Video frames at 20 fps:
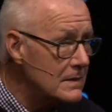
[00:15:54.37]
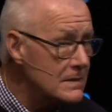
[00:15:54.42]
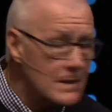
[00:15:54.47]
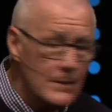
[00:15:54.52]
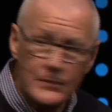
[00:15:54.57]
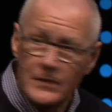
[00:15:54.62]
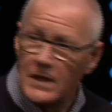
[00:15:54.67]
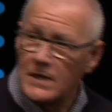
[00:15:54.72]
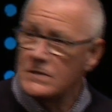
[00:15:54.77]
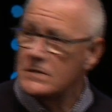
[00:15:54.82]

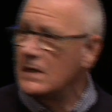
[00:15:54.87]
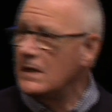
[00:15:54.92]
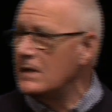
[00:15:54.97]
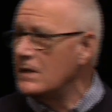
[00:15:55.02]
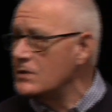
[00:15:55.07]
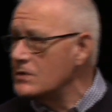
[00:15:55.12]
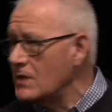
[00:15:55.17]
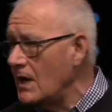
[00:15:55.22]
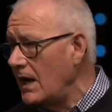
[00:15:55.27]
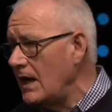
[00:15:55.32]
Some things you
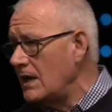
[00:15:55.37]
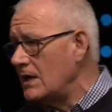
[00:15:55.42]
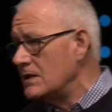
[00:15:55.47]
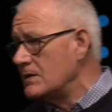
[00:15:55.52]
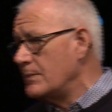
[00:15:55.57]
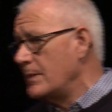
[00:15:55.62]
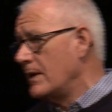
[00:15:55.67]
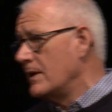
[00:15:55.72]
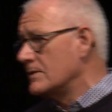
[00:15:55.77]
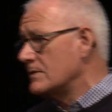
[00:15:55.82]
need to
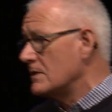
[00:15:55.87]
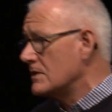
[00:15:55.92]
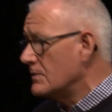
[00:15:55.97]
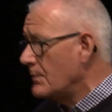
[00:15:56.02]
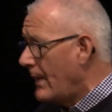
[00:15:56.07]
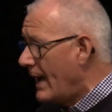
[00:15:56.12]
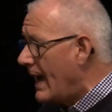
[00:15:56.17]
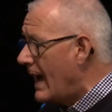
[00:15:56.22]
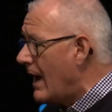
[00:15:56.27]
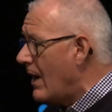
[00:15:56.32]
change because
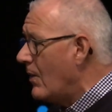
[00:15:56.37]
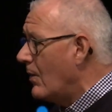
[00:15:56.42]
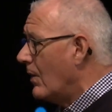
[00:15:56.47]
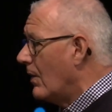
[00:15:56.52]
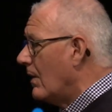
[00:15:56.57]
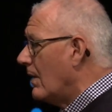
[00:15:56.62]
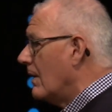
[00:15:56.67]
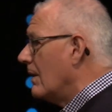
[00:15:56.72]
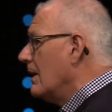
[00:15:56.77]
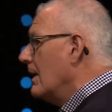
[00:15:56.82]
there's
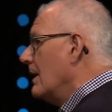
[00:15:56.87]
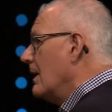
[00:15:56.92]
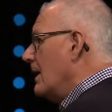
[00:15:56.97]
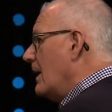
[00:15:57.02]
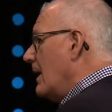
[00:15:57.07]
power